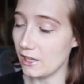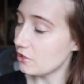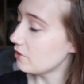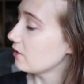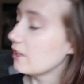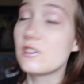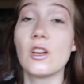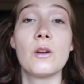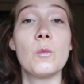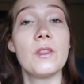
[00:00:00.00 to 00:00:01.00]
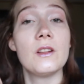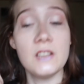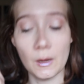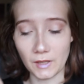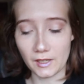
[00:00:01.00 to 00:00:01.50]
Let's just get started with
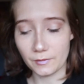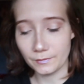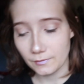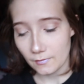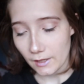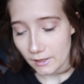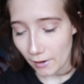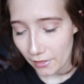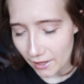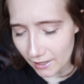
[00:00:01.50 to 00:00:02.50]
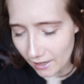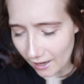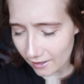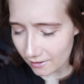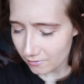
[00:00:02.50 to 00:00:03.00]
the update. Now, I think
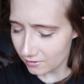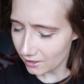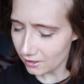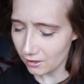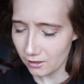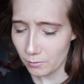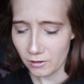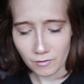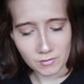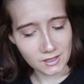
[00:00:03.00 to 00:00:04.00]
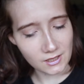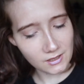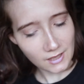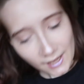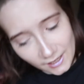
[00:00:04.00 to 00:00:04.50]
I did a little bit of a
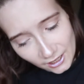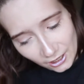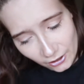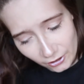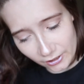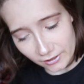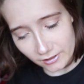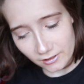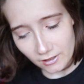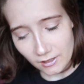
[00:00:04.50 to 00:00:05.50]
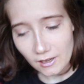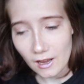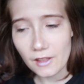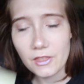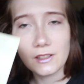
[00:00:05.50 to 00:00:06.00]
mistake here, because
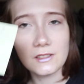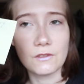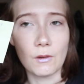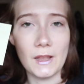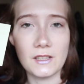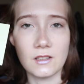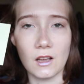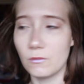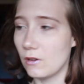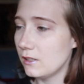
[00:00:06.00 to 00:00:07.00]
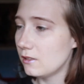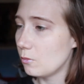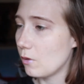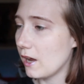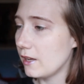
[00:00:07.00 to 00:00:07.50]
I think this is from last time, right?
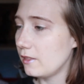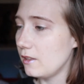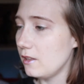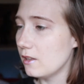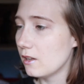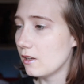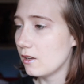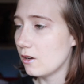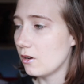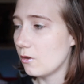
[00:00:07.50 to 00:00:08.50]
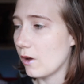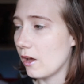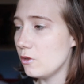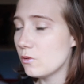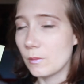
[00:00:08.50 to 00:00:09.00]
Where I
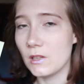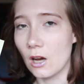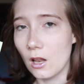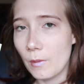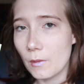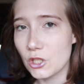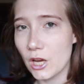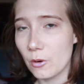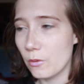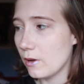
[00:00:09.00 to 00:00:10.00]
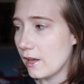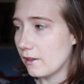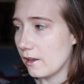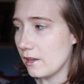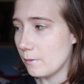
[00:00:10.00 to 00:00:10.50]
used up the ColourPop shadow and
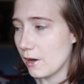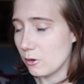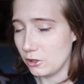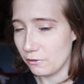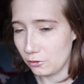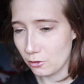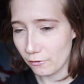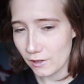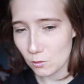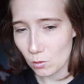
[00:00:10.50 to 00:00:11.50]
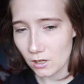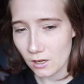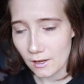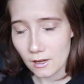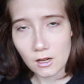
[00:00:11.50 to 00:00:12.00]
I hit panel the Too Faced one.
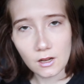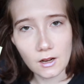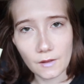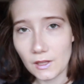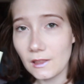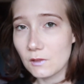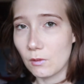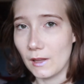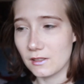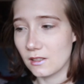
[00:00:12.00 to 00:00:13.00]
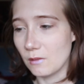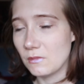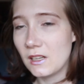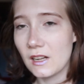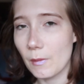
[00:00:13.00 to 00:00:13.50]
I think that's from last time.
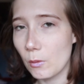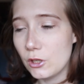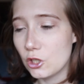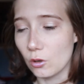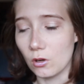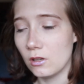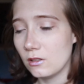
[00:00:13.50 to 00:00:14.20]
I'm not really sure.